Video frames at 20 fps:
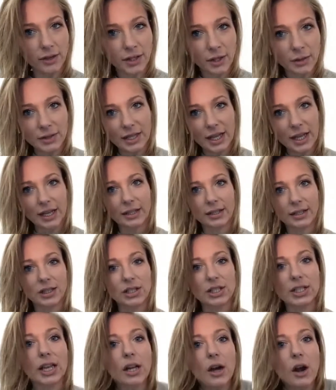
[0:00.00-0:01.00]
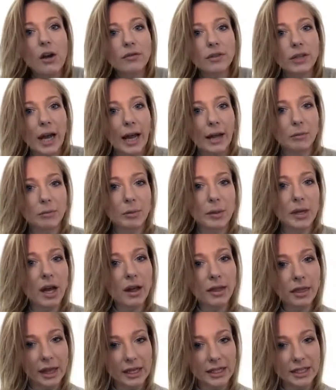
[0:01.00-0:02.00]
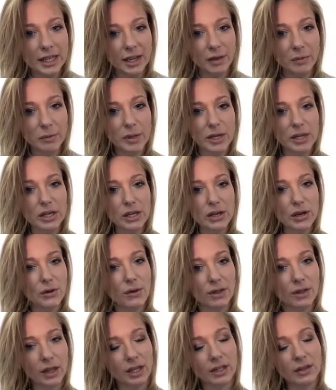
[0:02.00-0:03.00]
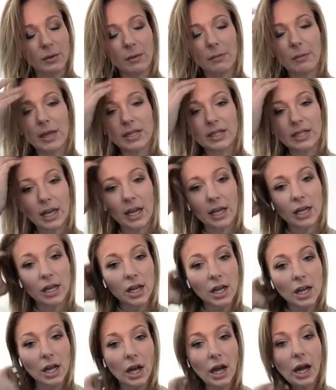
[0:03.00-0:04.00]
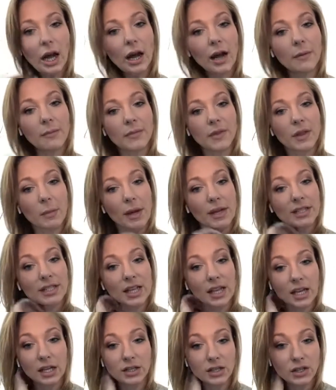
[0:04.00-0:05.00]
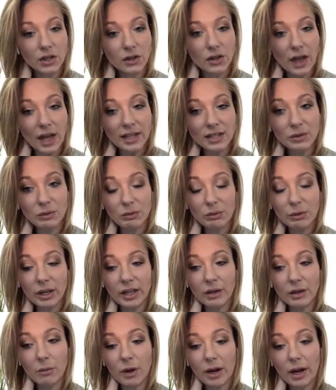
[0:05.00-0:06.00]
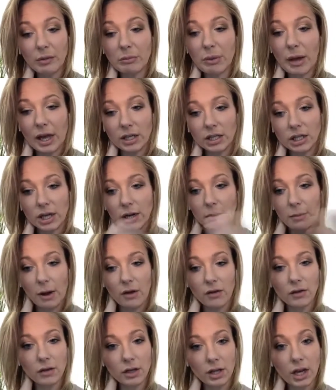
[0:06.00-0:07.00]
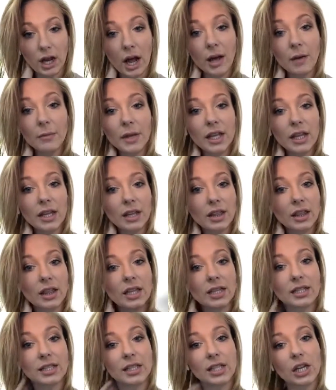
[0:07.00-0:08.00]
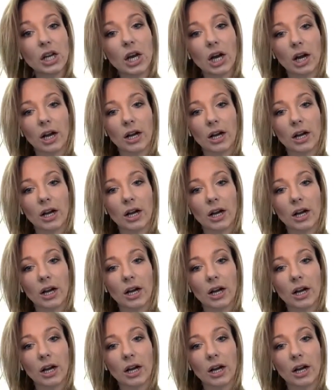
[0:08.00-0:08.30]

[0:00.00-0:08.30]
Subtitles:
So it's like, just get over it. Be authentic, be you. And that's what makes it the best thing. And so that's really what I'm passionate about coming this year,